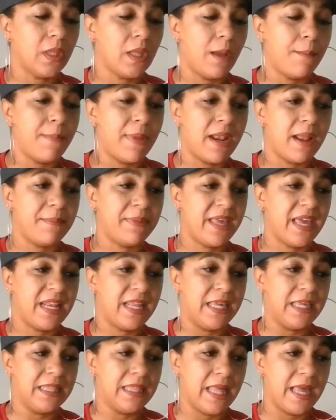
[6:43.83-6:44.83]
but I'm
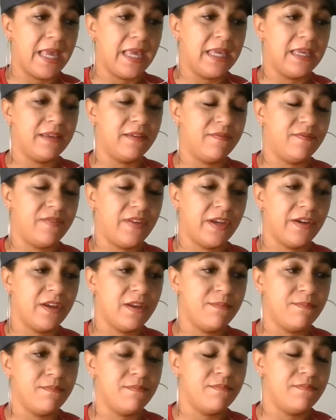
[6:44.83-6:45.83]
getting like
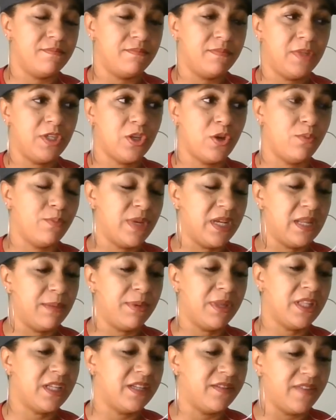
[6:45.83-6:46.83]
very, you know,
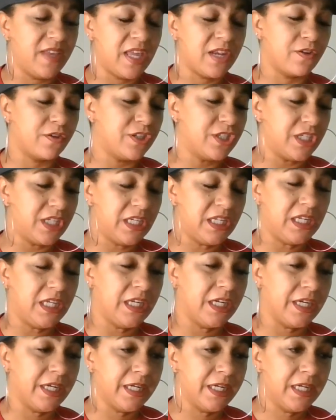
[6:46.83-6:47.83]
manipulative energy
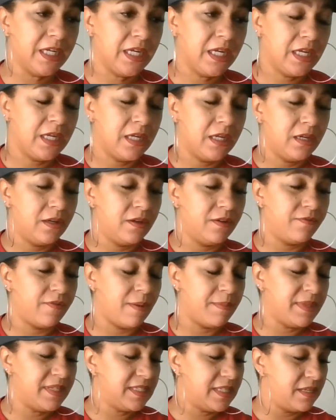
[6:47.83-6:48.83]
here
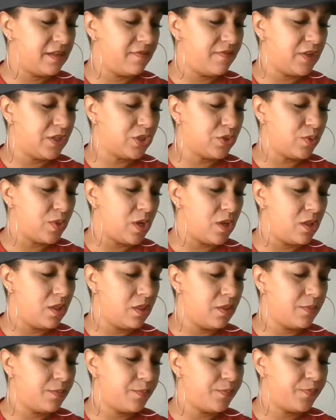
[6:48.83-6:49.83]
from this
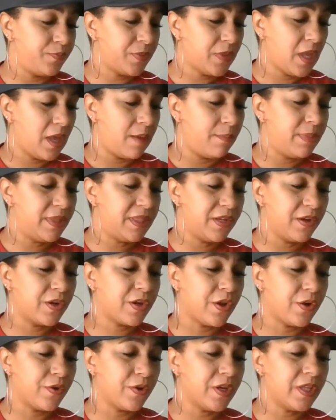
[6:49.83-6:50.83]
individual. But they're
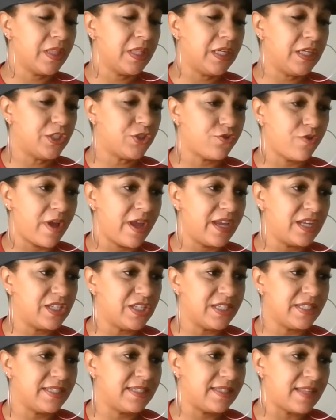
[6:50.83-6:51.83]
currently trying to
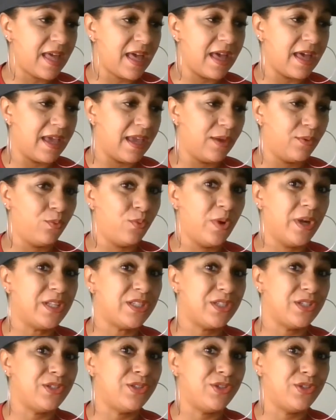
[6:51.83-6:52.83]
decide what
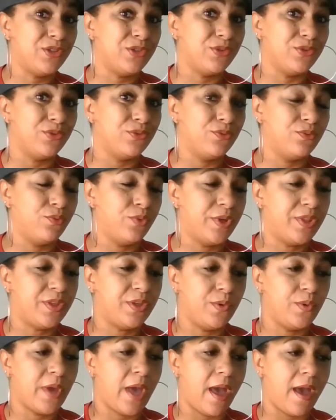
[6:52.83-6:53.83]
to do with
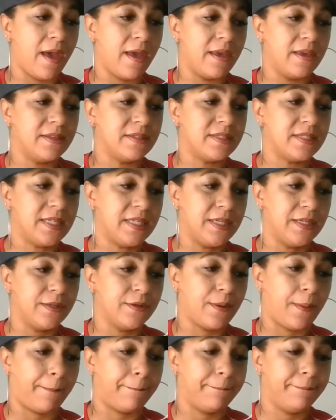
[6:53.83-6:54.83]
you guys
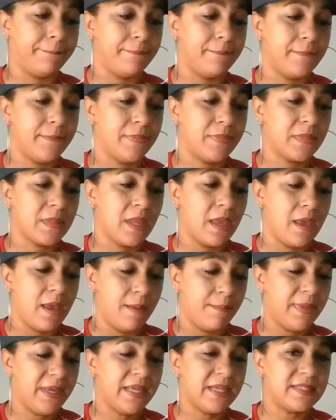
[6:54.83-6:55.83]
here
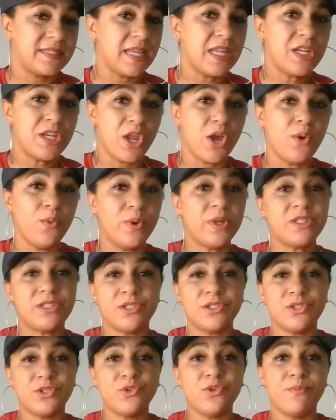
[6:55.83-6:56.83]
because they know what
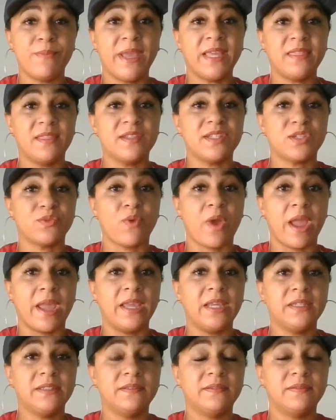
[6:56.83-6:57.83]
to do to make this
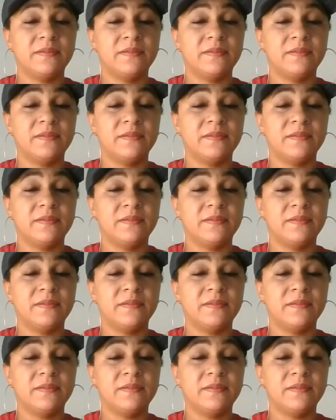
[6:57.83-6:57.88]
right.